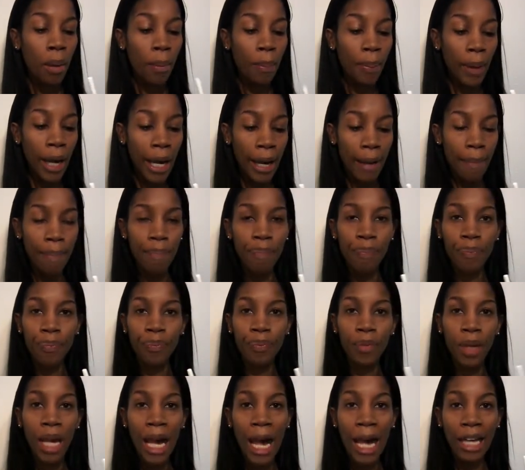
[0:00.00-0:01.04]
But
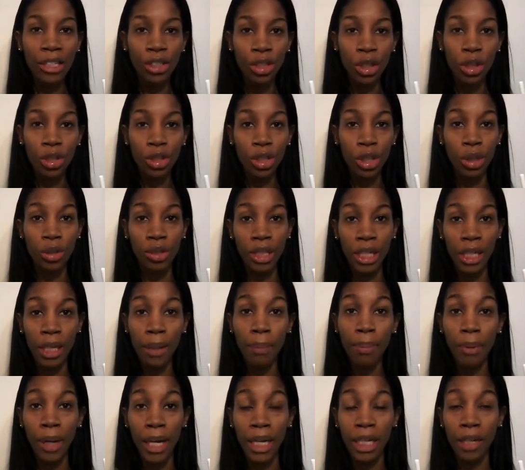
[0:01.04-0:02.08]
I choose to use any
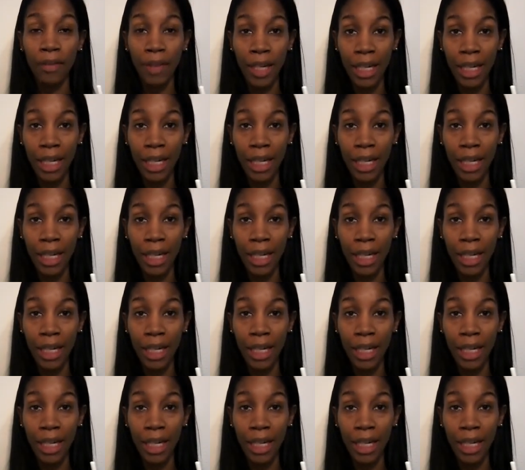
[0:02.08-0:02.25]
brand of